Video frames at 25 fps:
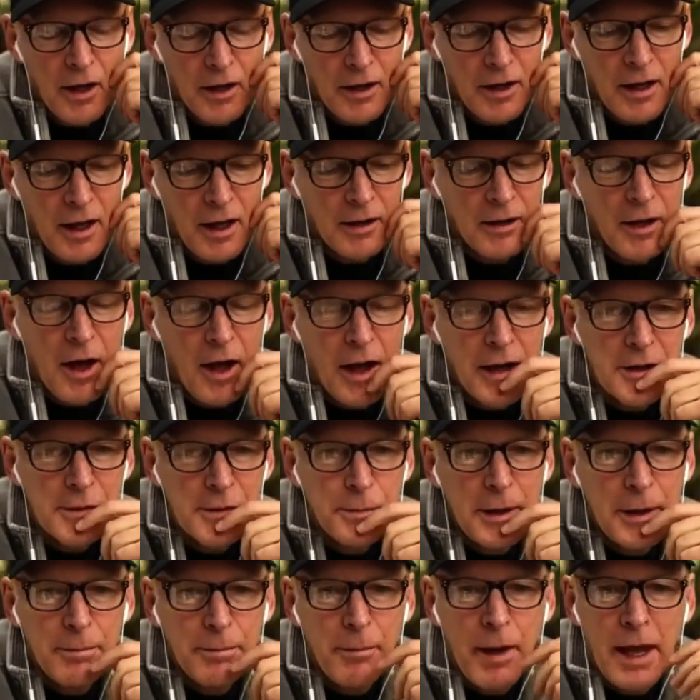lot has
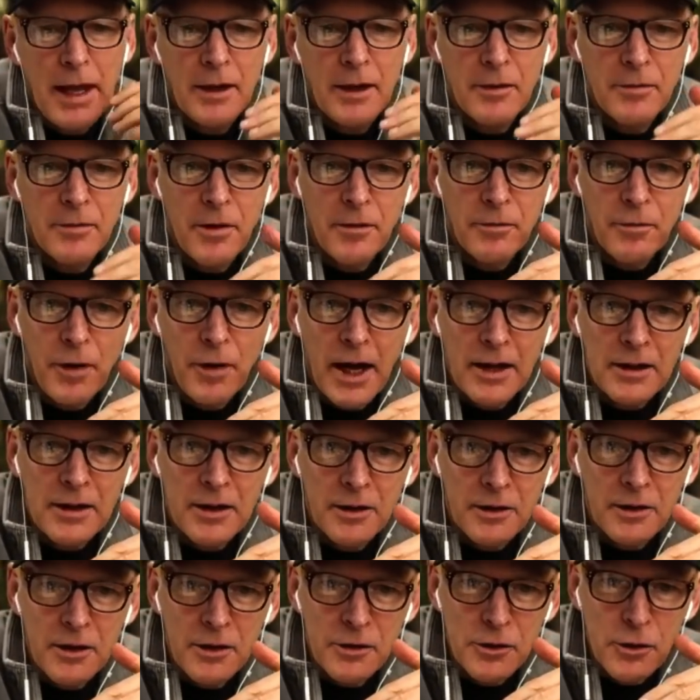been made of the fact
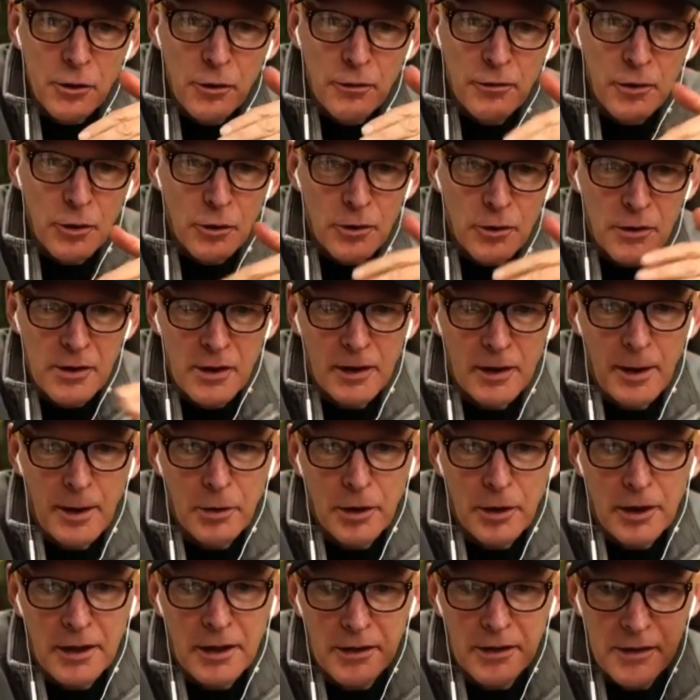that the two of you are
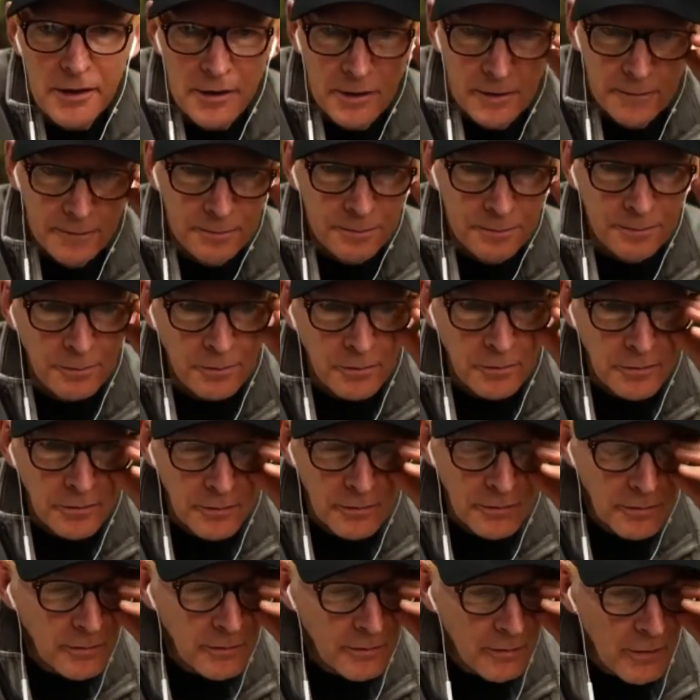celebrities,
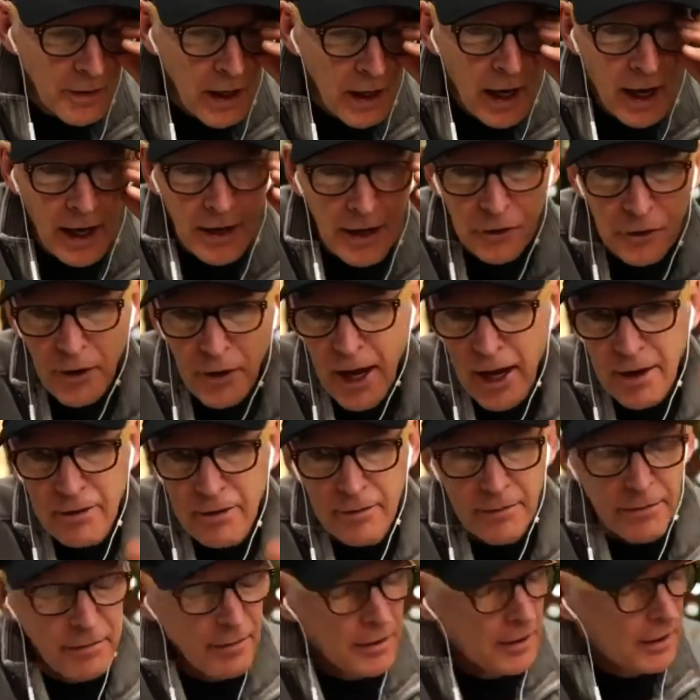and you
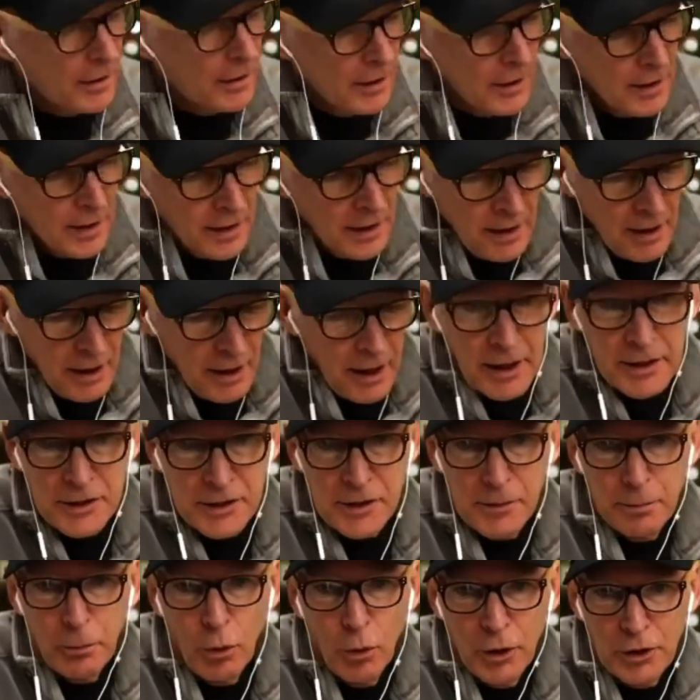have the
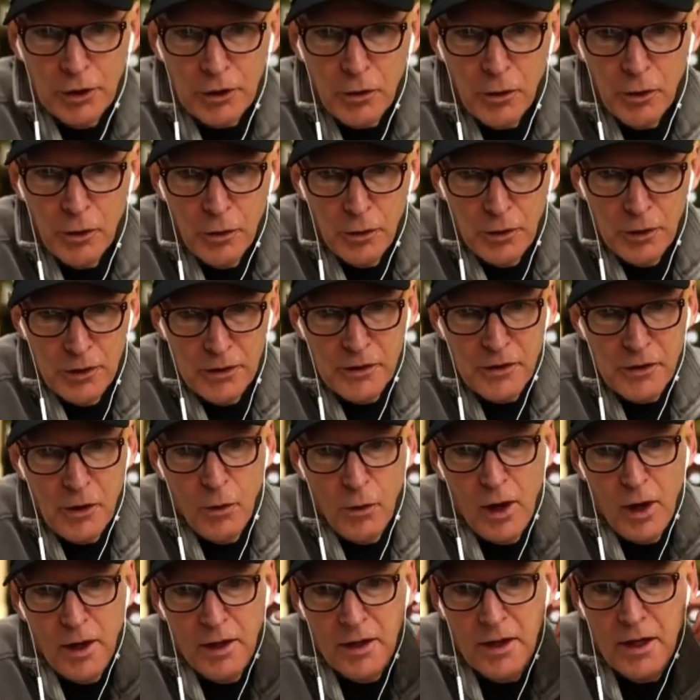support crew and so
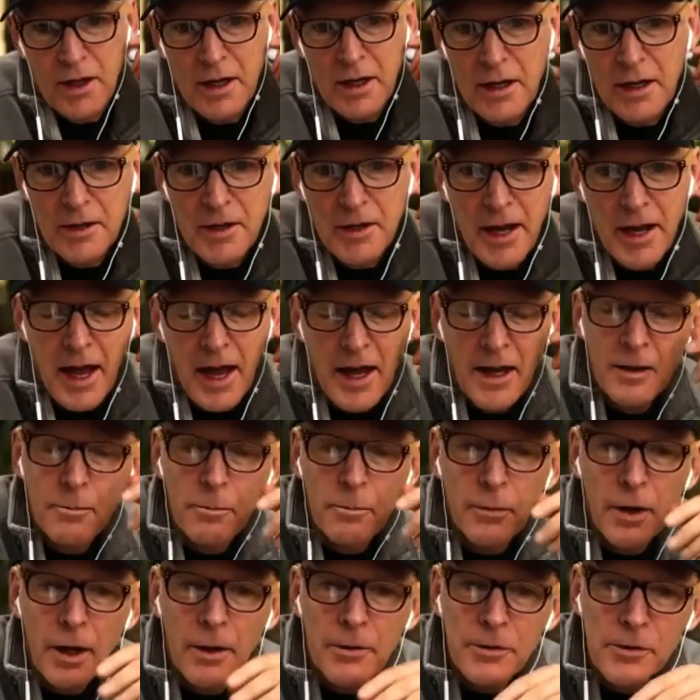on. And
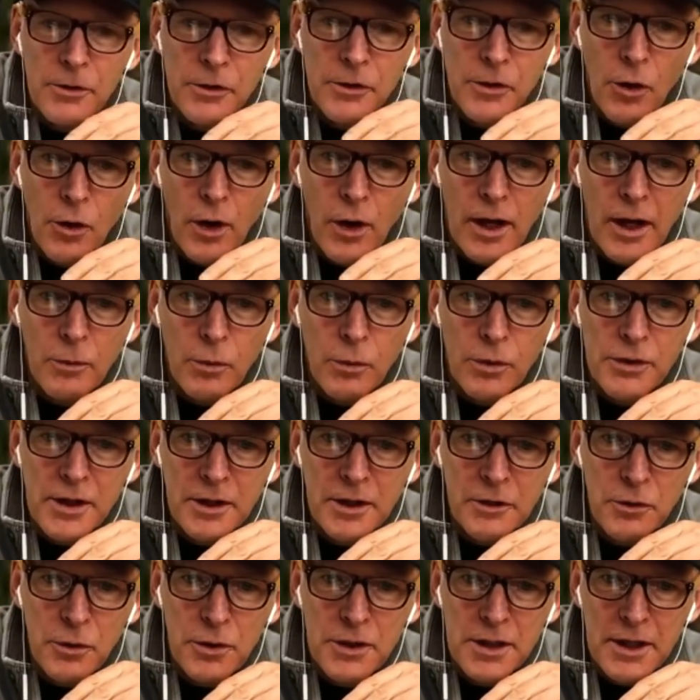so it was
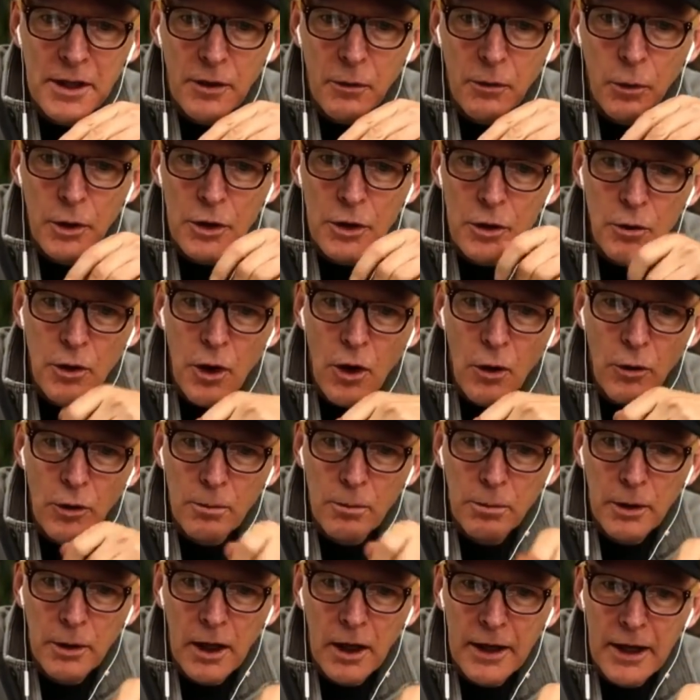interesting when you go to
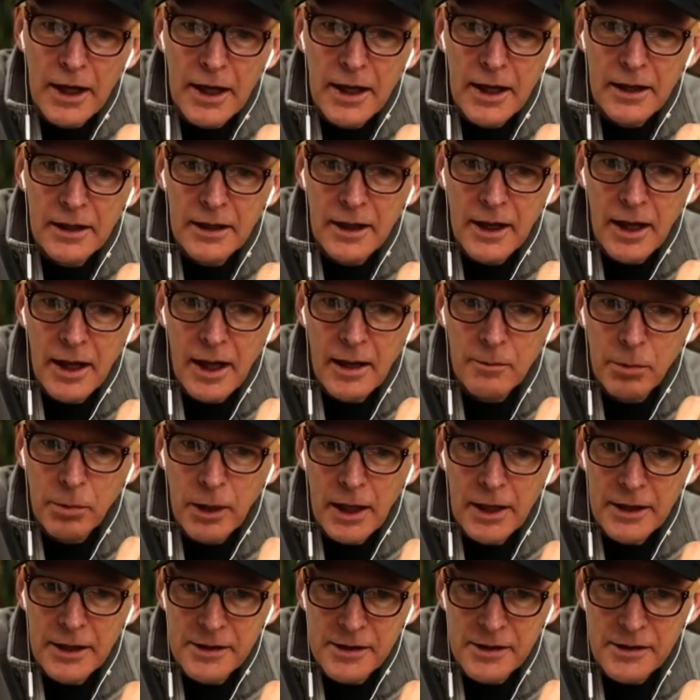plug in at
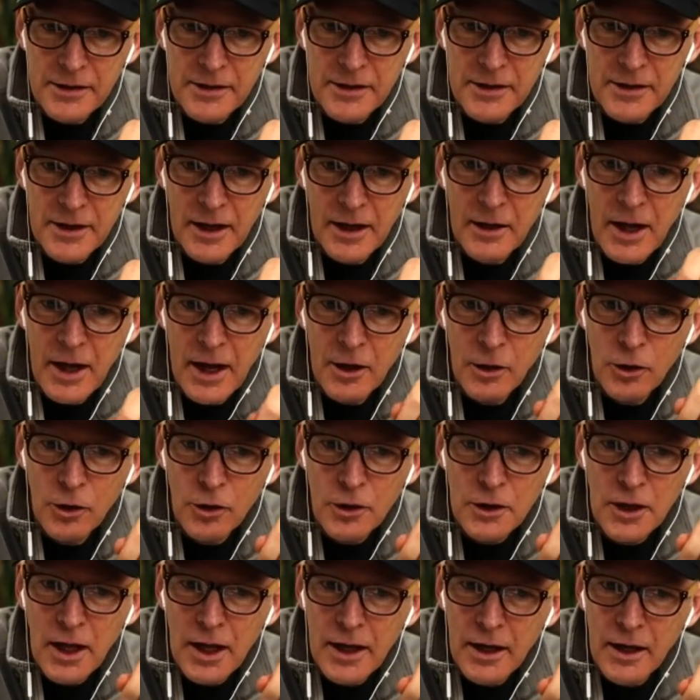places, it looked
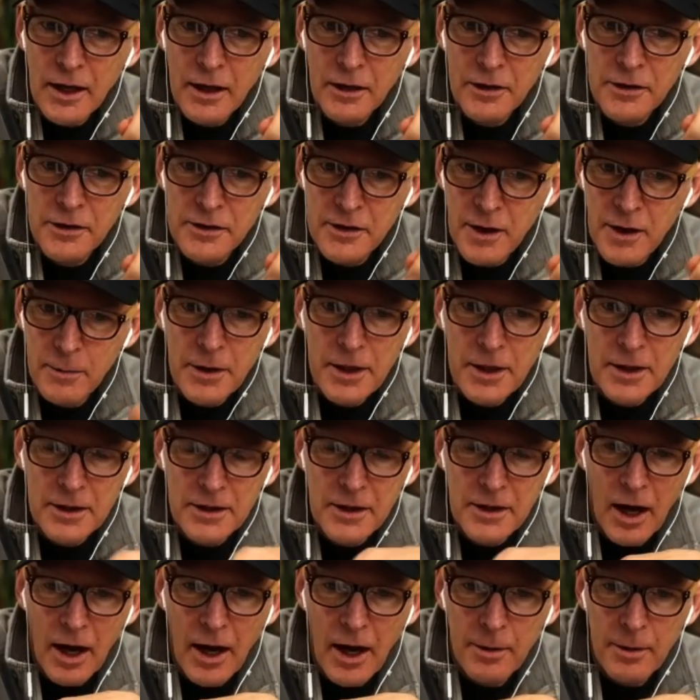like some of the
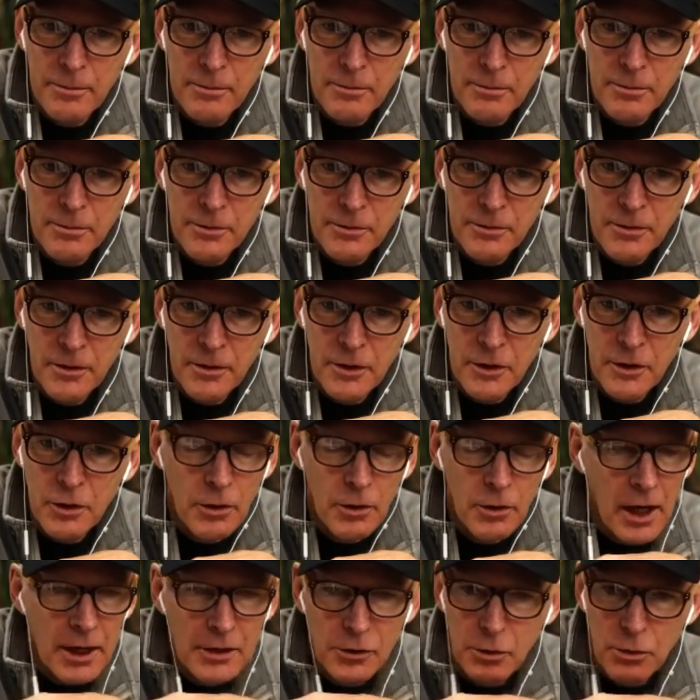time you
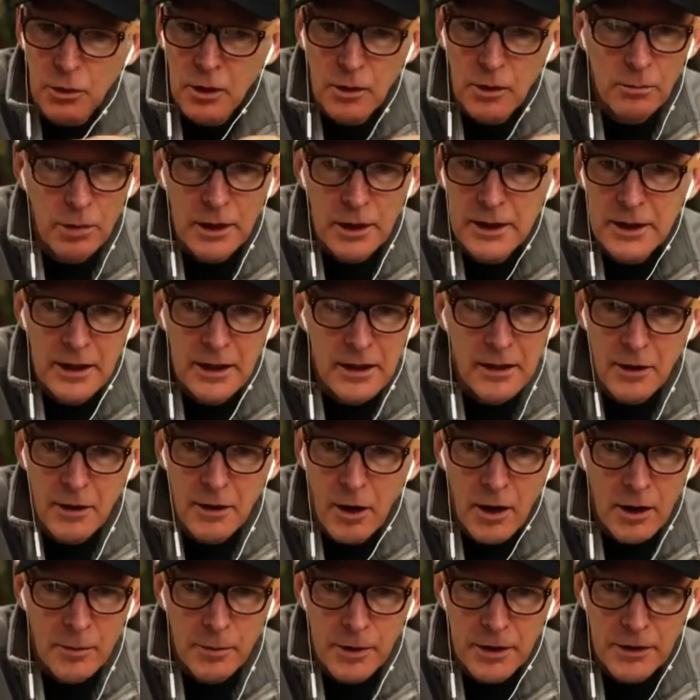guys were completely
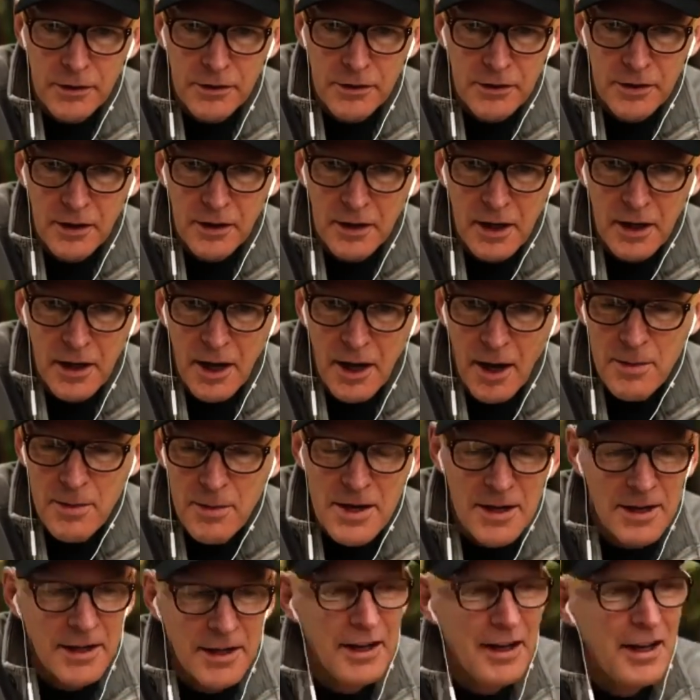anonymous. I
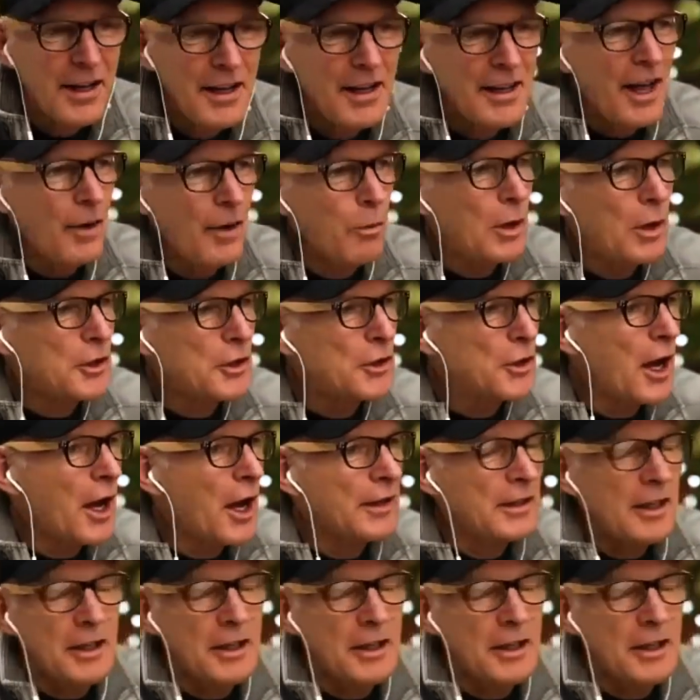mean, that one shot that